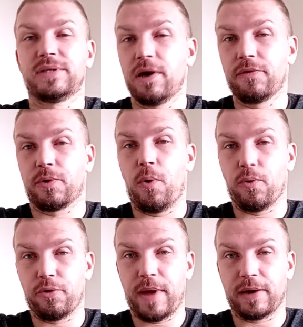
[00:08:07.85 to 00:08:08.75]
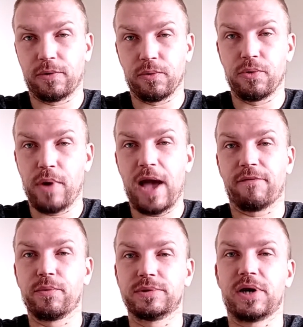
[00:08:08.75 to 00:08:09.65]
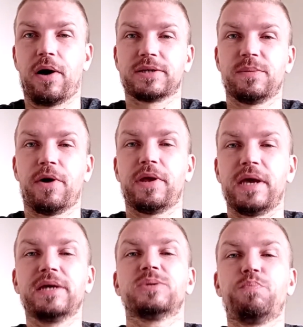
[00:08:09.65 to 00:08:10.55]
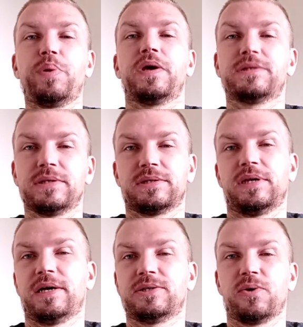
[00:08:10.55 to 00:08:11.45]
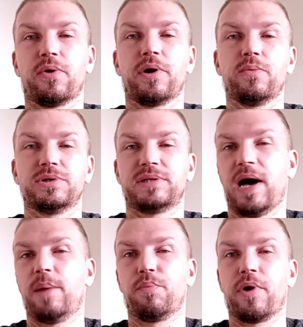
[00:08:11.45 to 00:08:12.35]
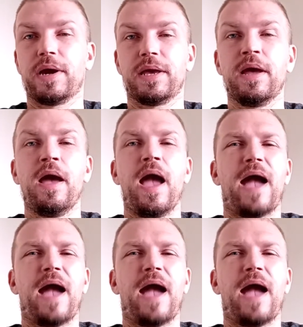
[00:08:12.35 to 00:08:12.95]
the other quarterback guru everyone talks about, his big success story was Tom Brady.